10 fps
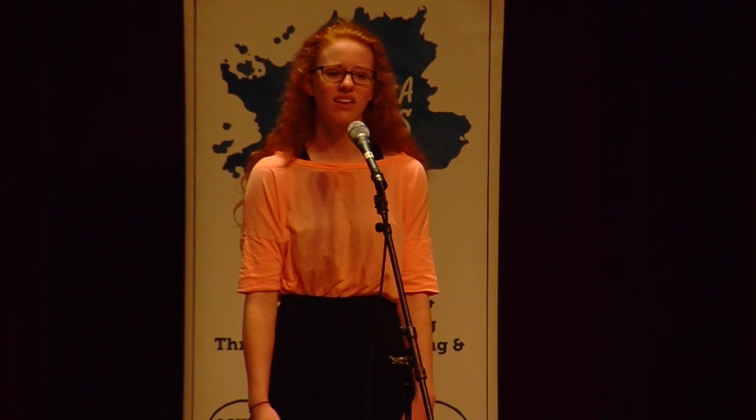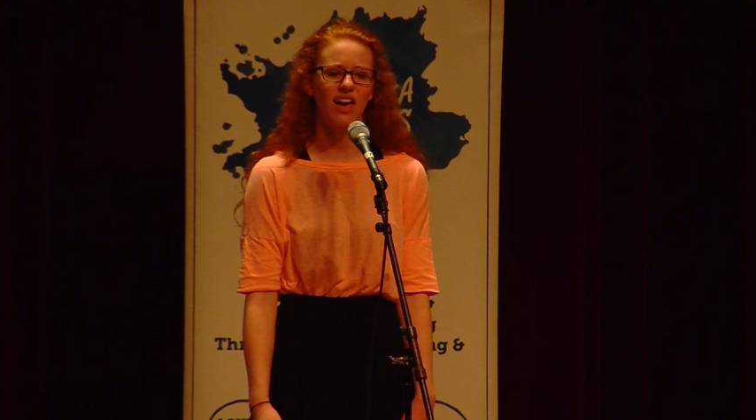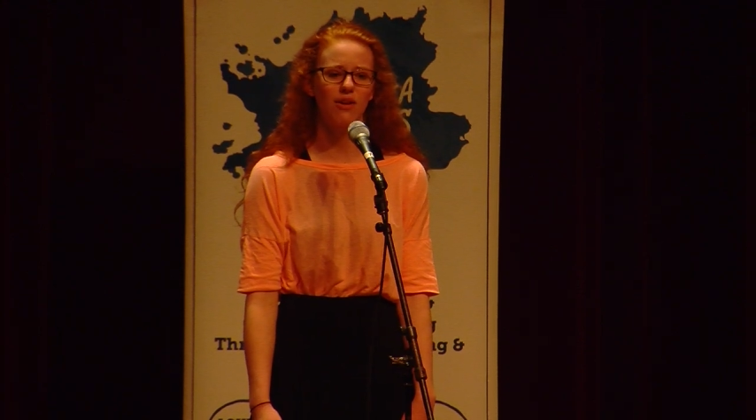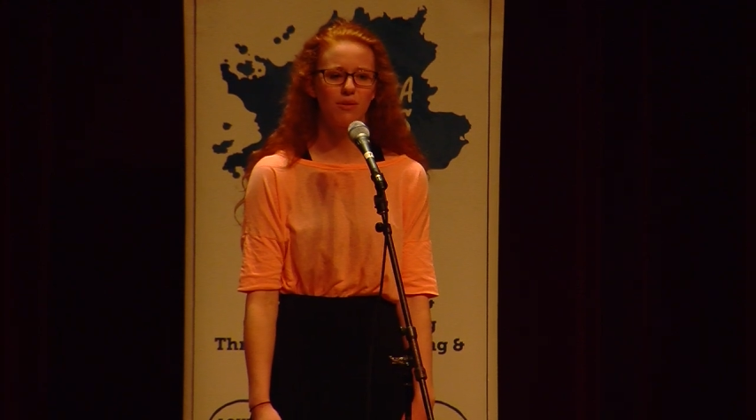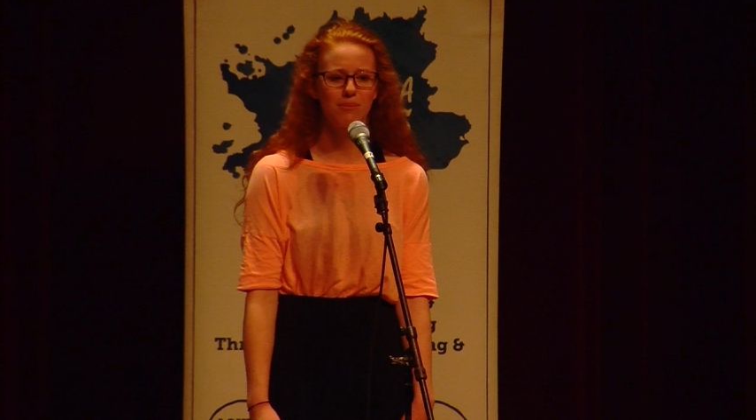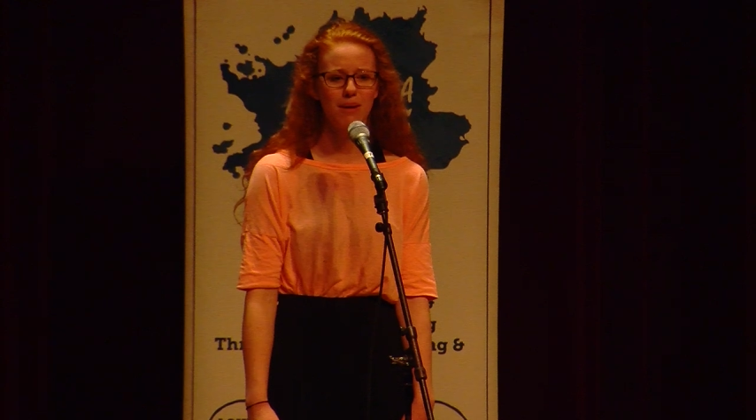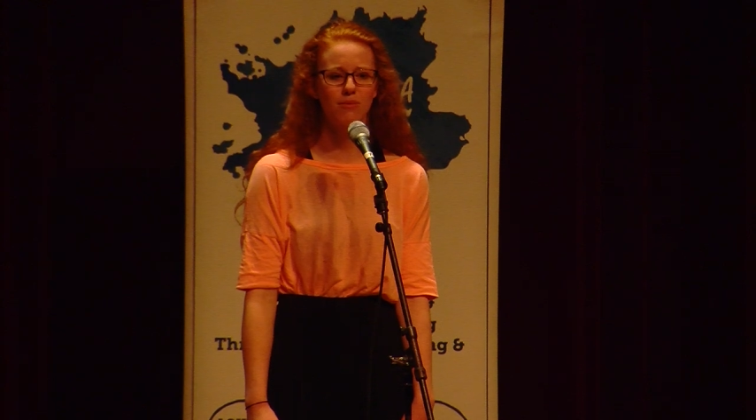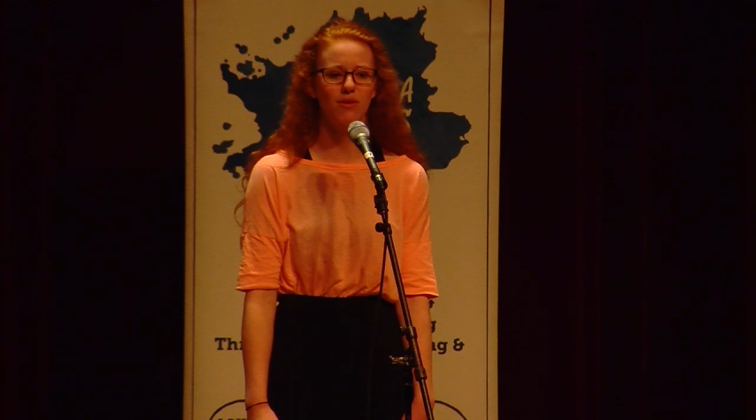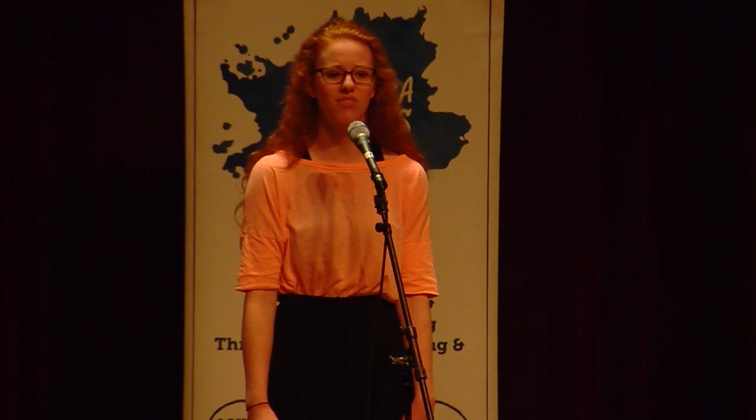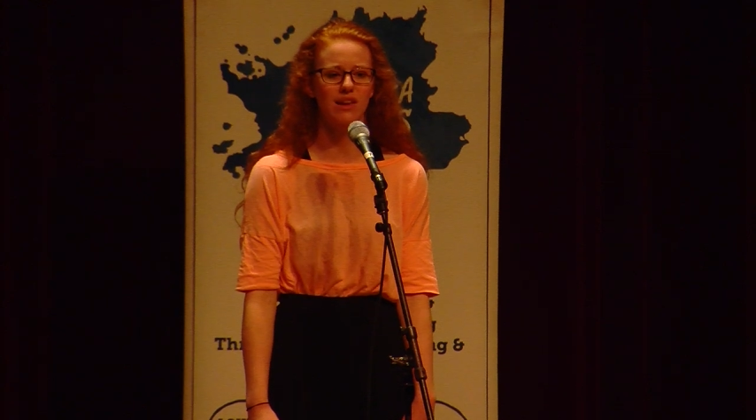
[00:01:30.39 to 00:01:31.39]
I
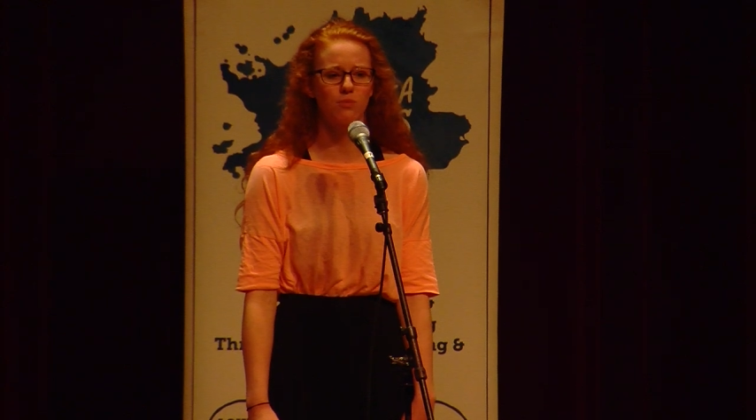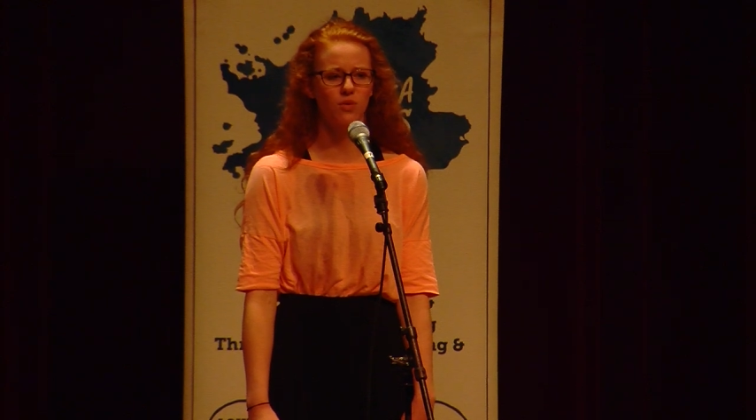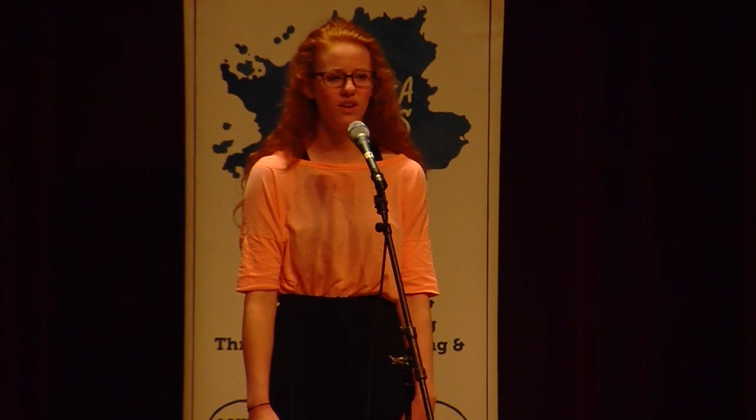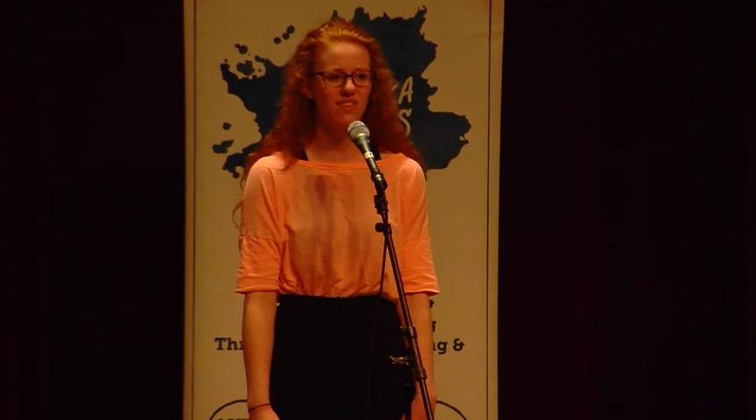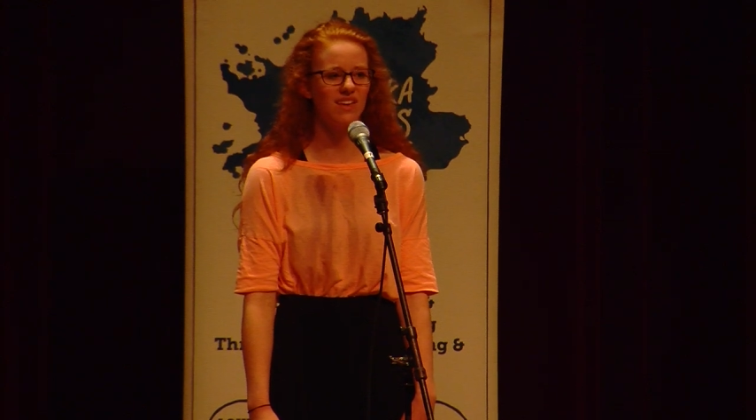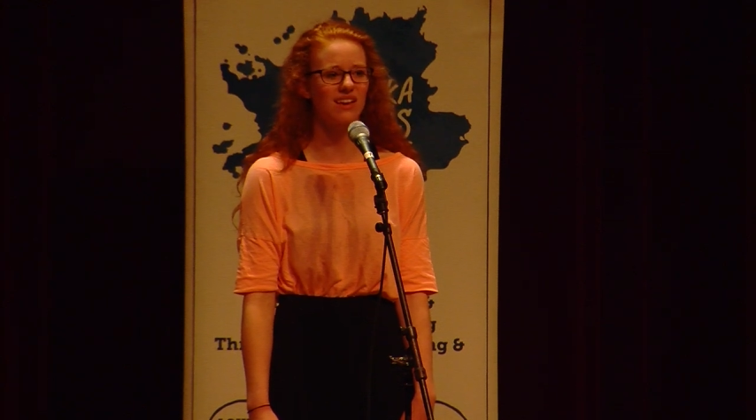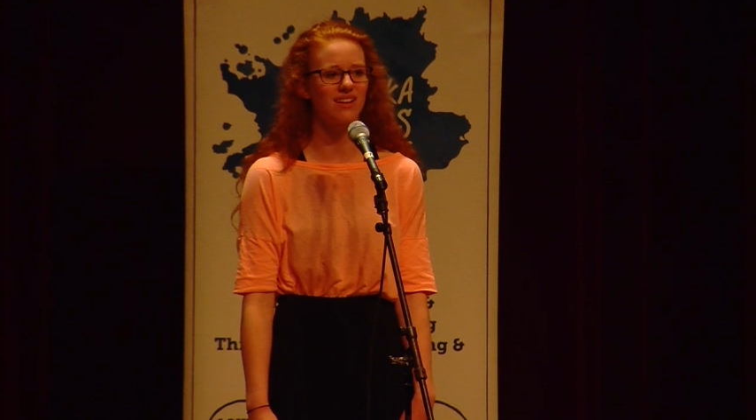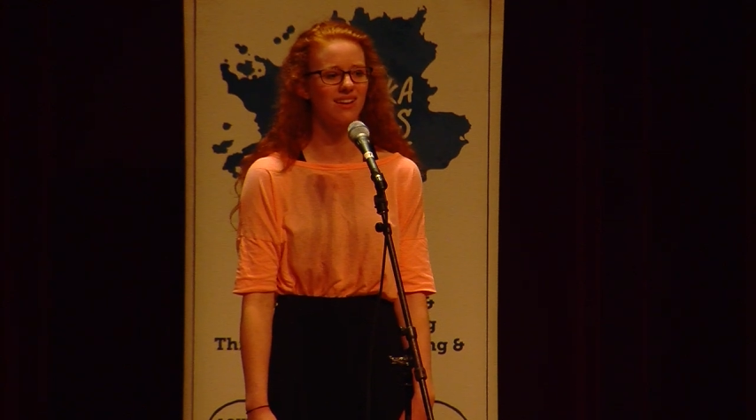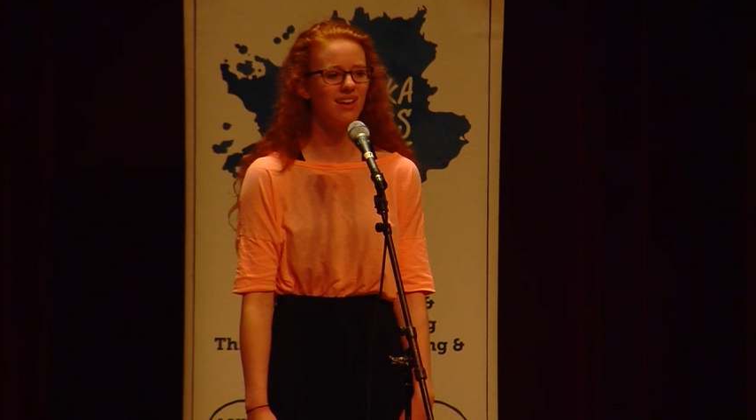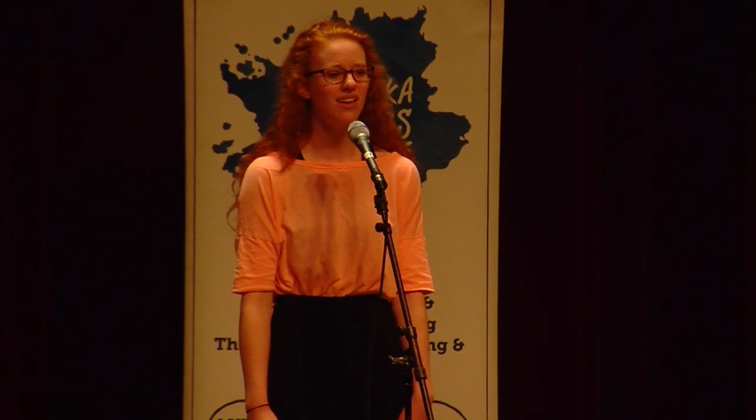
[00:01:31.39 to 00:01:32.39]
remember that
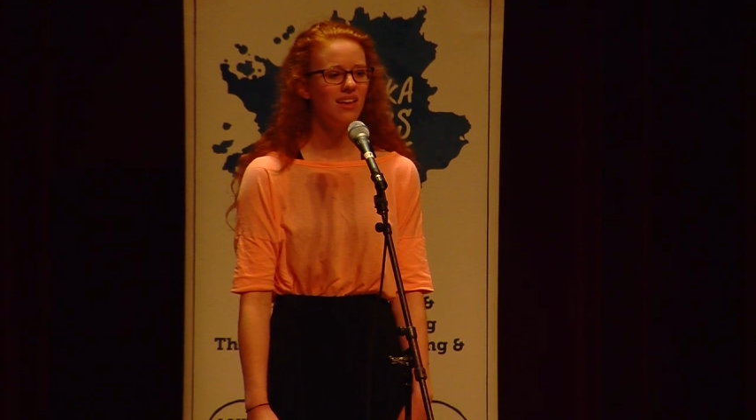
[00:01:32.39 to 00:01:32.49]
breathing